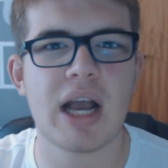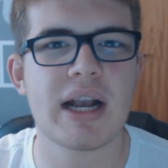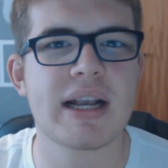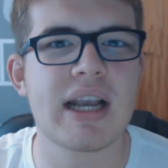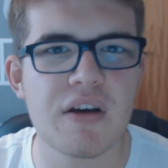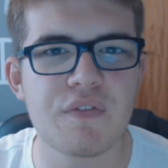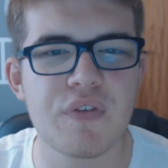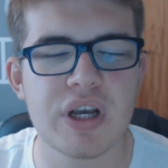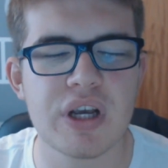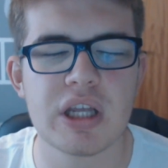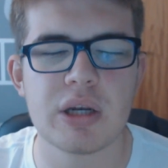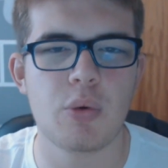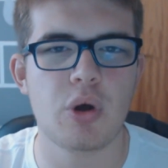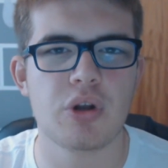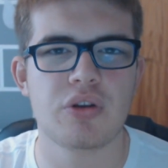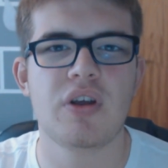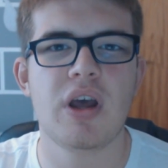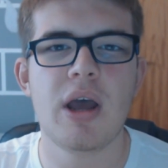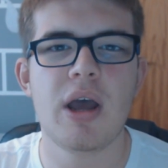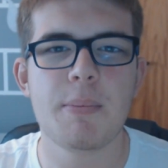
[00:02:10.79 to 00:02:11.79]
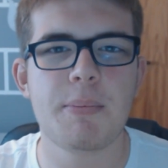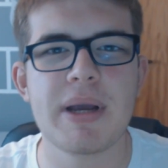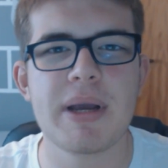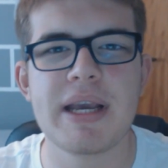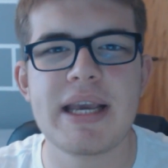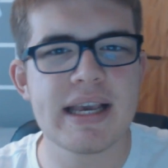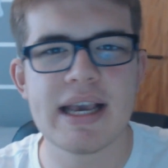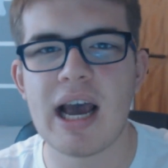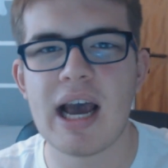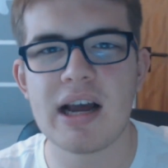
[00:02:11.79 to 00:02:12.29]
I can't think of the word
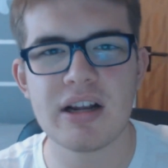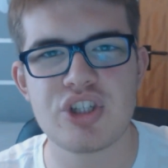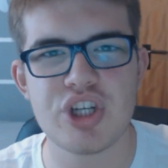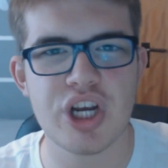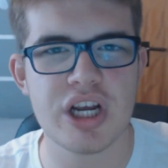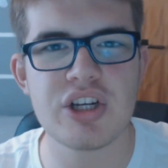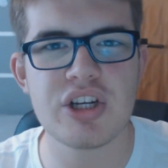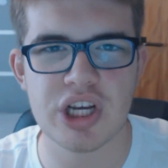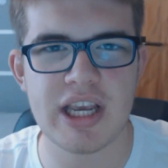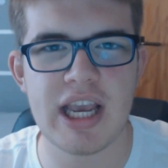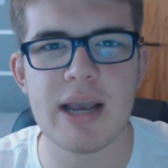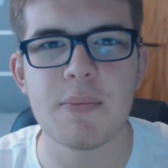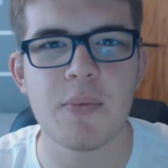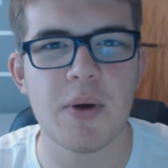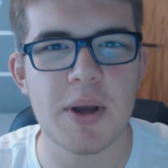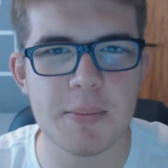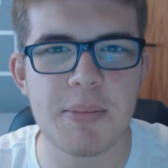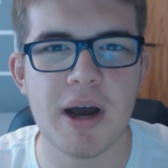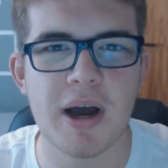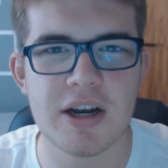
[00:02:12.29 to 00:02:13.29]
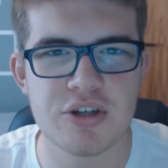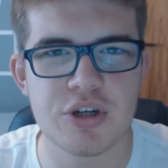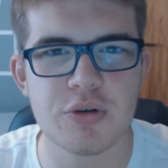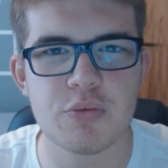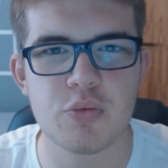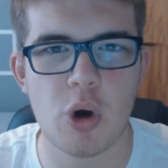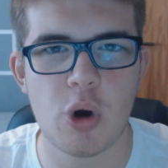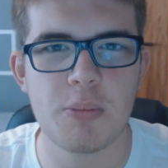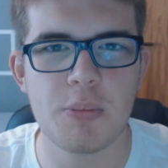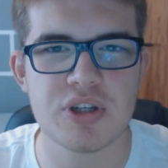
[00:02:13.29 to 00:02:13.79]
but he can't change a game like
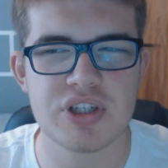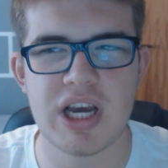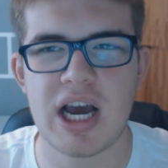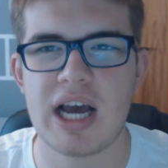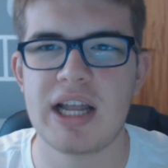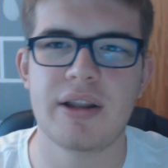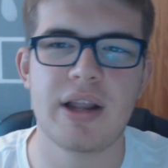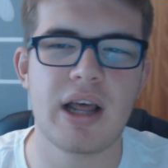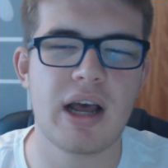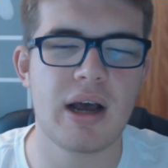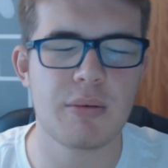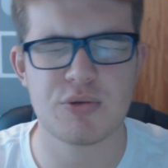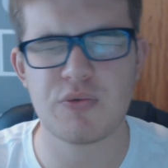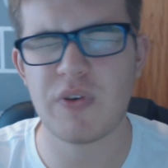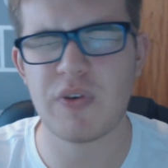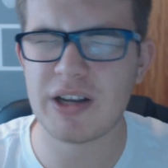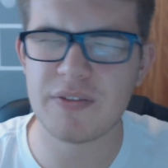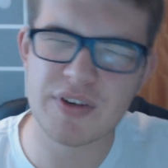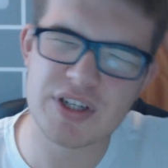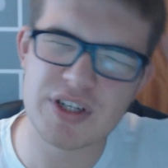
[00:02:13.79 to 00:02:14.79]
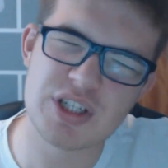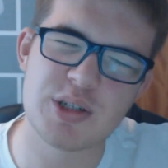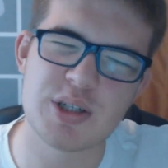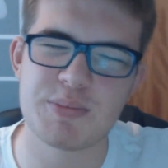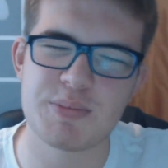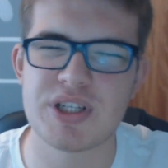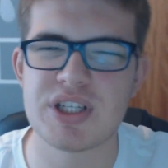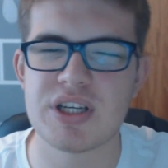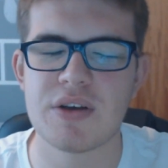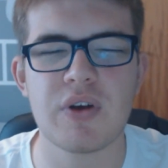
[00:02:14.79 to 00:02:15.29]
Patrick Roberts can I was thinking of a
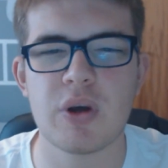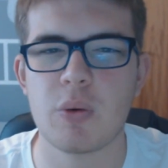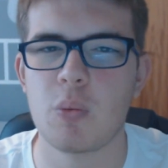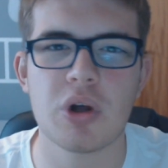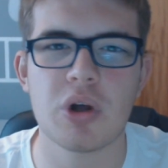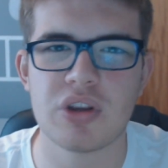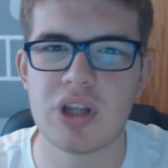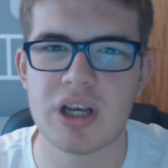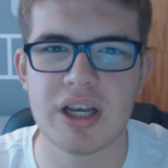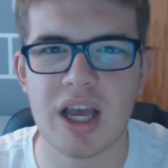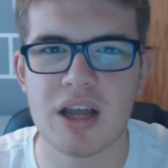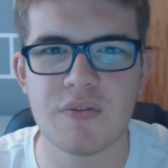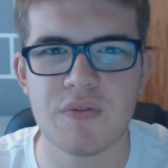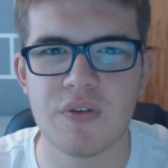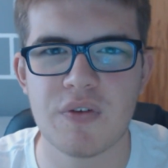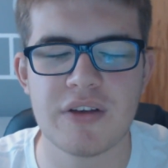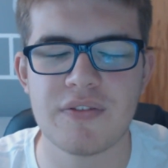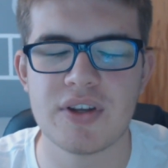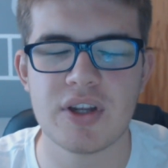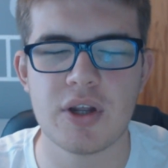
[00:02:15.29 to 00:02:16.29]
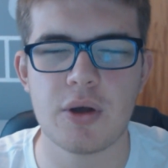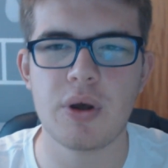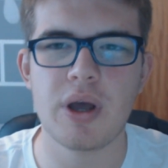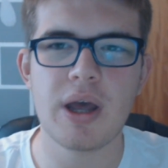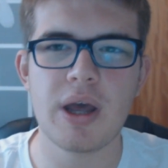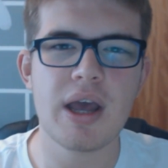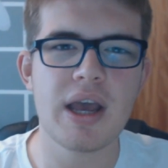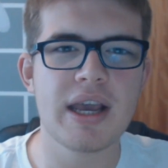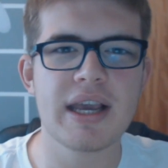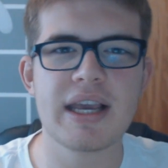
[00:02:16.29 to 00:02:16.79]
specific word and I can't think of it now